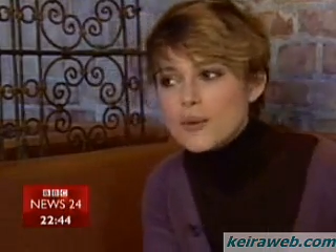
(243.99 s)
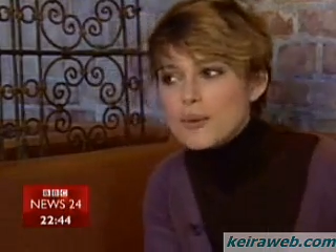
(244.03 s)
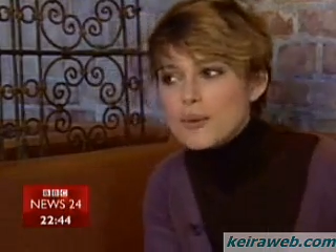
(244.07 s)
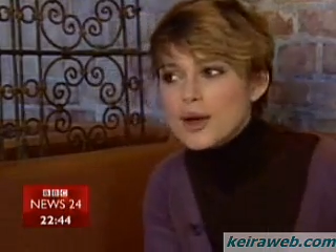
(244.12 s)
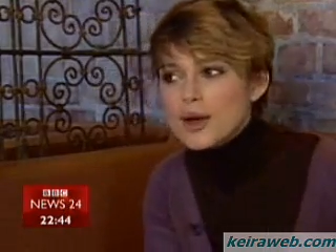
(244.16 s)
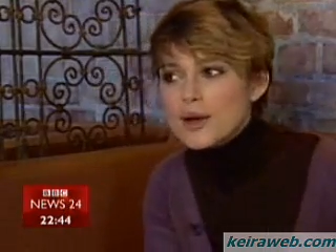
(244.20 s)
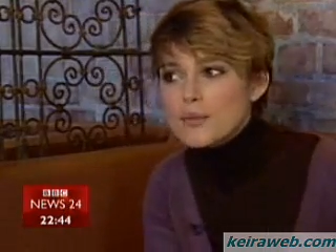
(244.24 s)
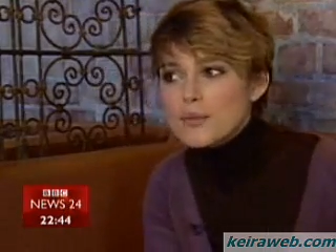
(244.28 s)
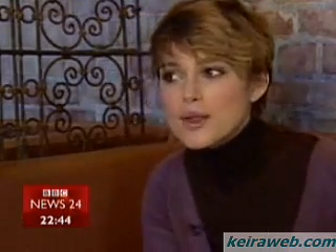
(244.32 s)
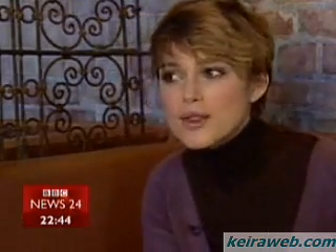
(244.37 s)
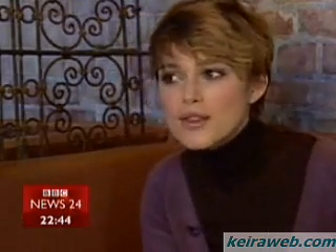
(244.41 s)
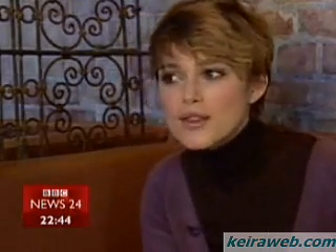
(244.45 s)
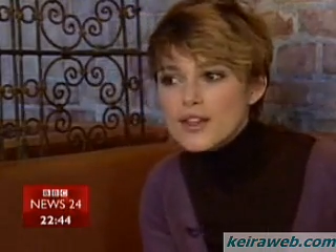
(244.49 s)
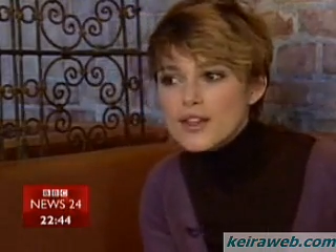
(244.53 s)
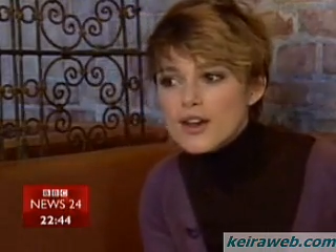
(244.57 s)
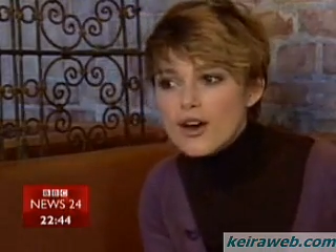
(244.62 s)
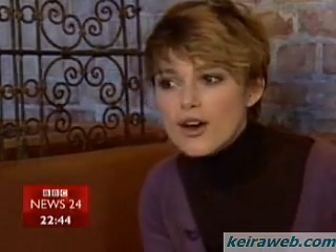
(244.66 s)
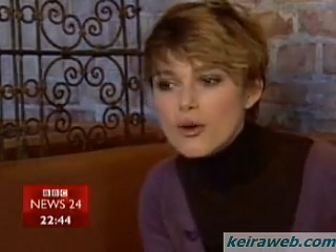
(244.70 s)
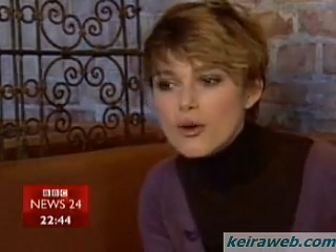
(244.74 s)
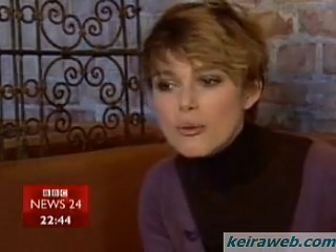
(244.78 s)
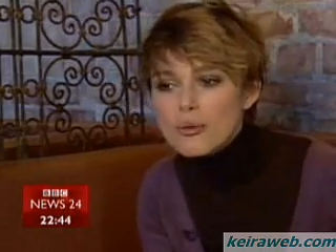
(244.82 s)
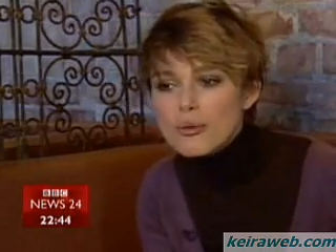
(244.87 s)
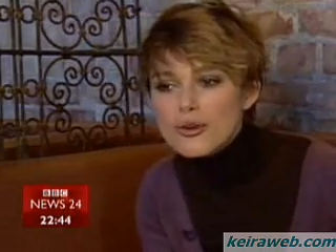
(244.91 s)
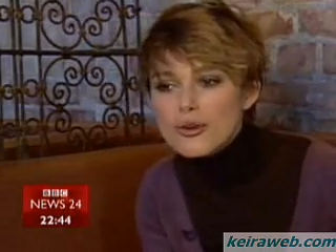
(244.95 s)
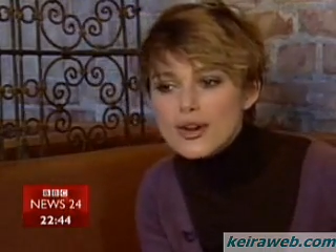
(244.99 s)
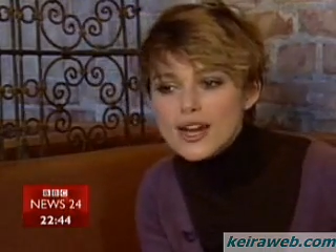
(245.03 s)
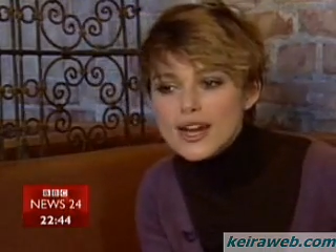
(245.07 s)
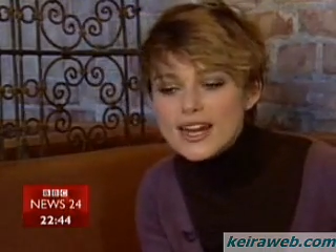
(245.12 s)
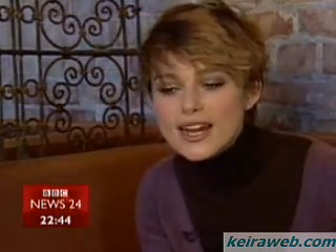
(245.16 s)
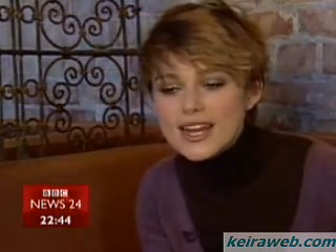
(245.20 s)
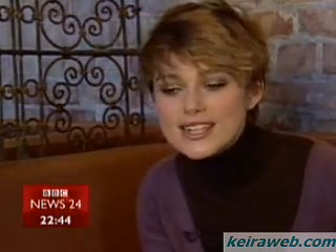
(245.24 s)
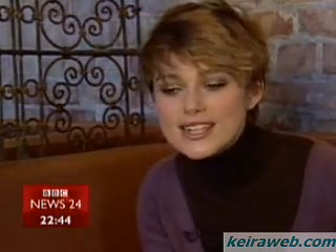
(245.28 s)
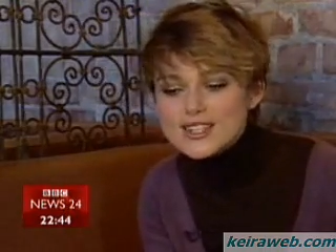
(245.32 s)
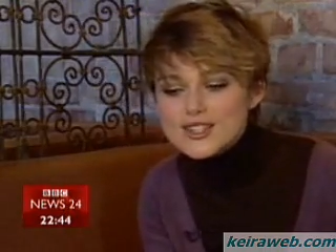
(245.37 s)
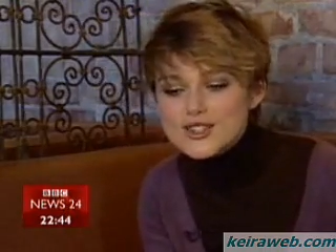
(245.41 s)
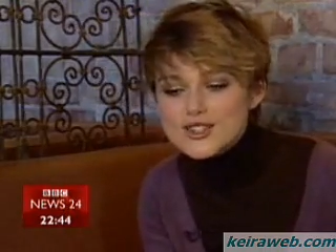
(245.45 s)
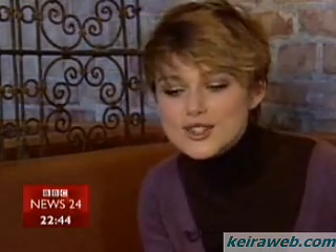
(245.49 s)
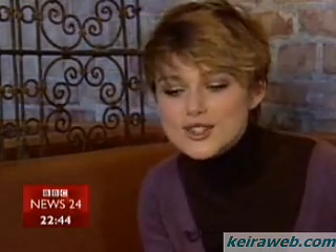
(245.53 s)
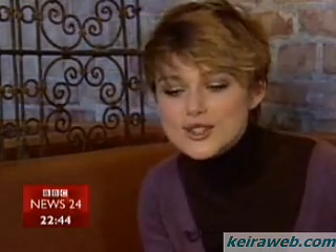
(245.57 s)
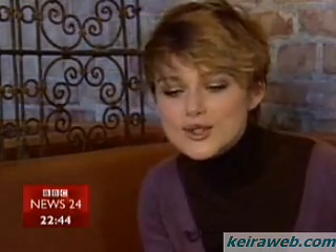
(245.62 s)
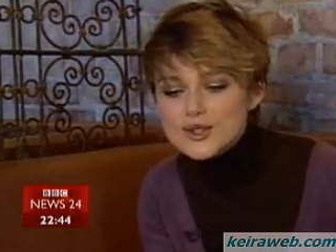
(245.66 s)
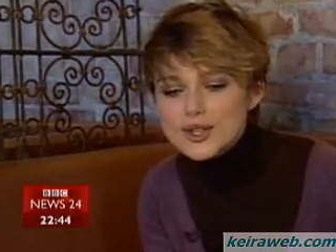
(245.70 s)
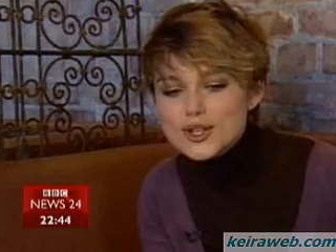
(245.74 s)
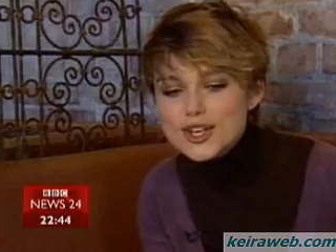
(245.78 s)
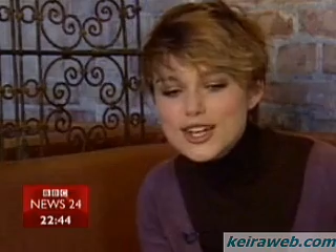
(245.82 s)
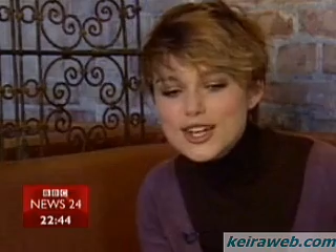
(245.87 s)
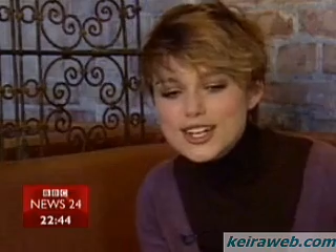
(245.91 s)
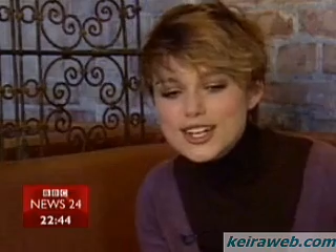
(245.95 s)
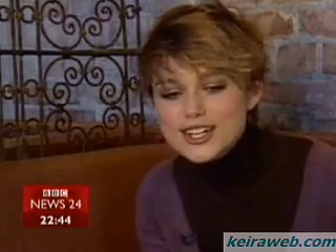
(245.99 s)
But the whole point is to